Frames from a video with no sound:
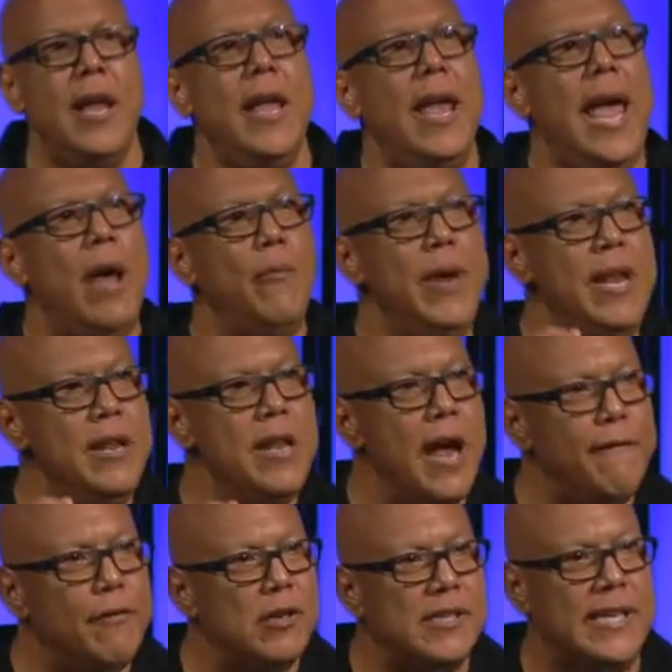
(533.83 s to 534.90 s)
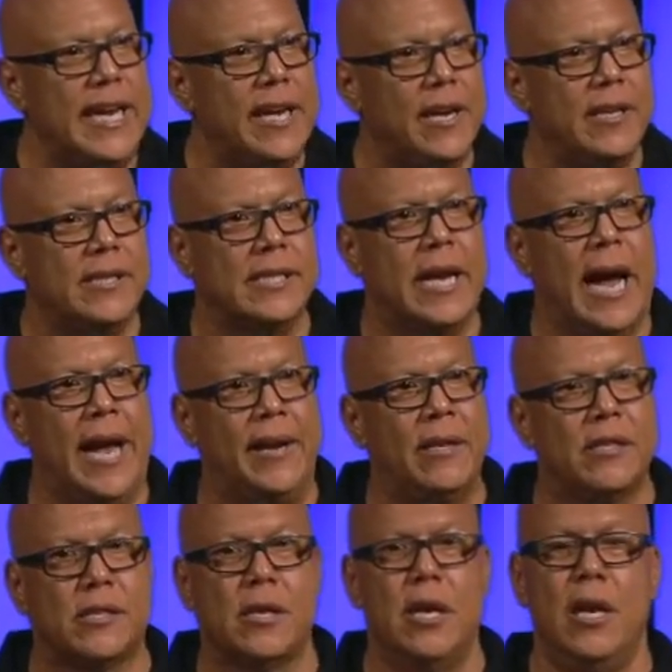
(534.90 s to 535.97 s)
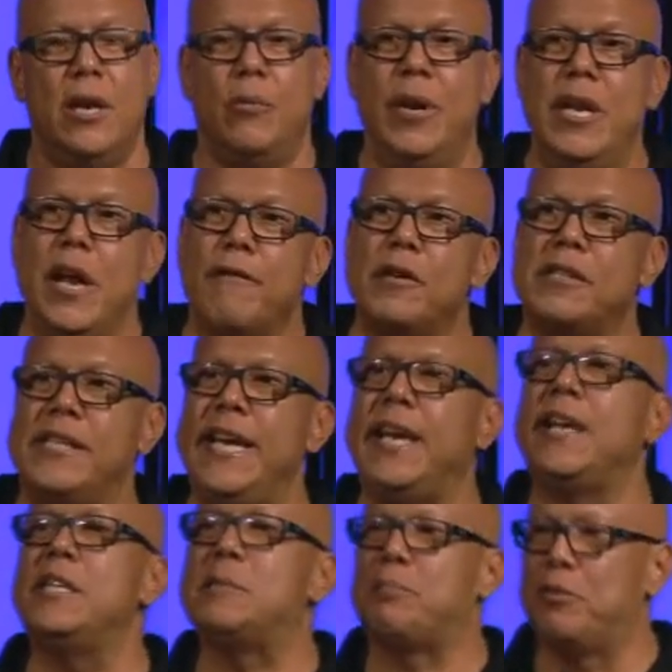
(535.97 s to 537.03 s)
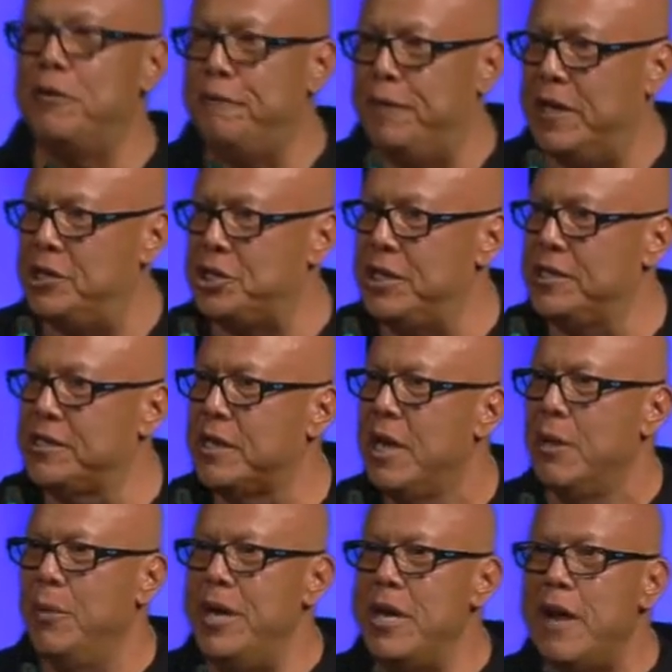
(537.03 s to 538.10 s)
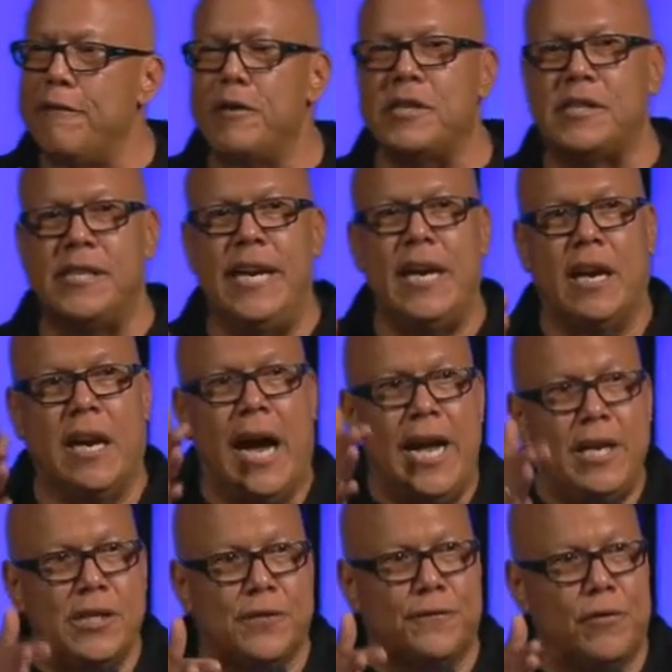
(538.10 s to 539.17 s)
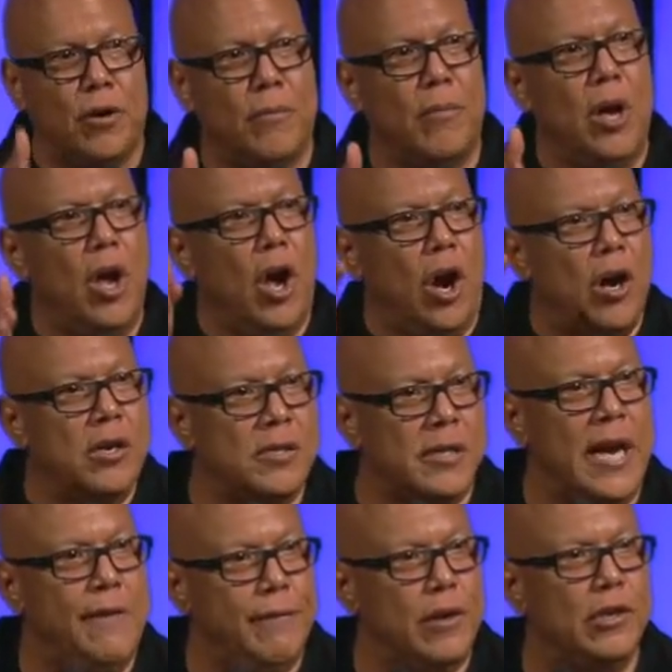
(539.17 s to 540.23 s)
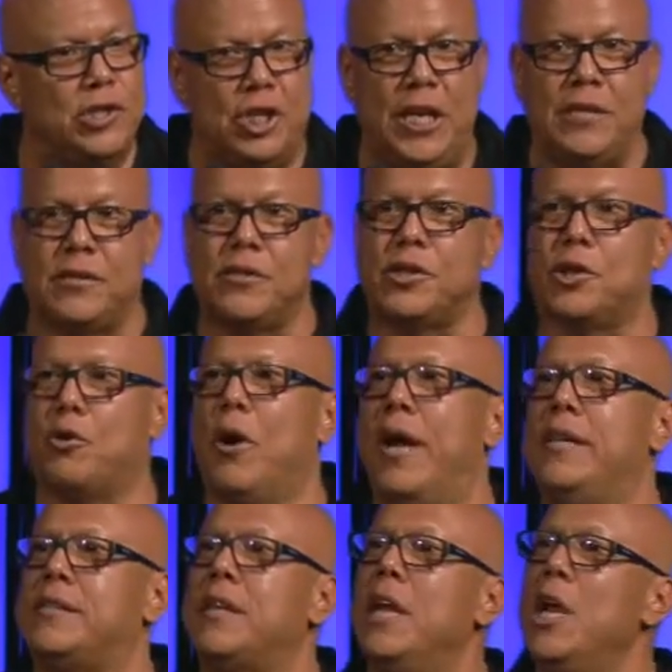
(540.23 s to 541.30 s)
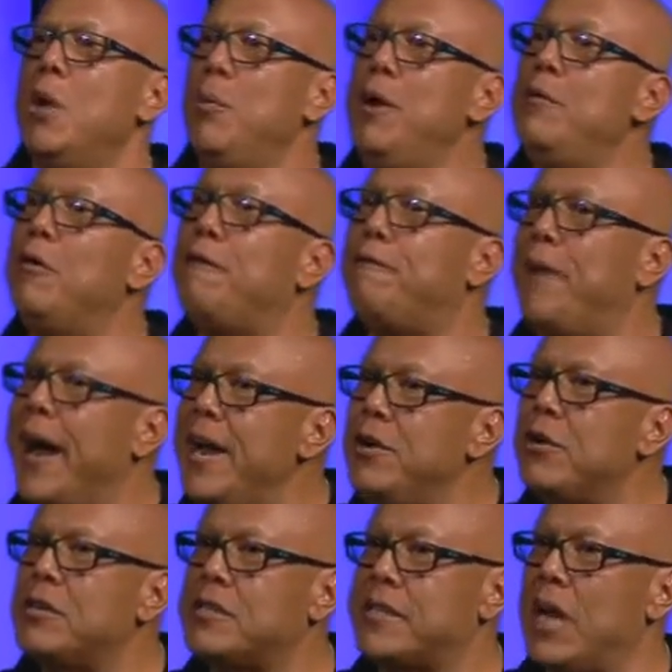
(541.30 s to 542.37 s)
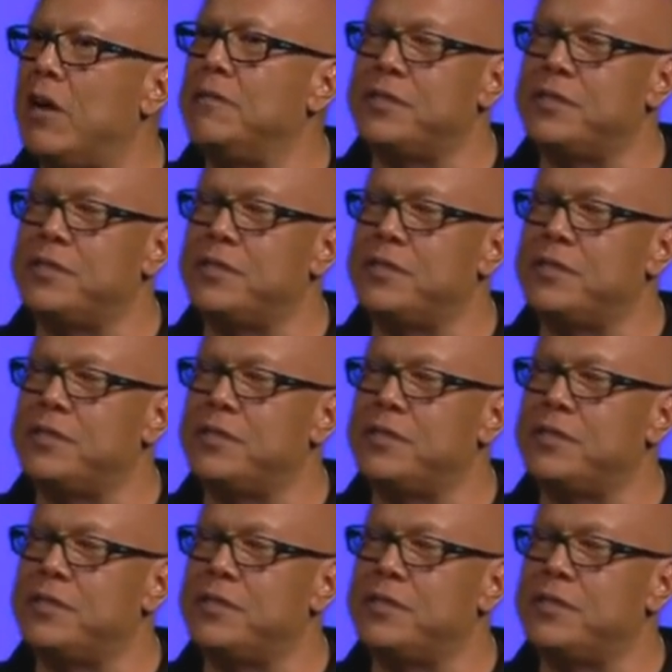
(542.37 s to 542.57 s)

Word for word: and we never seek His guidance, we never seek His provisions, we never seek guidance from our Savior Jesus Christ, we will find ourselves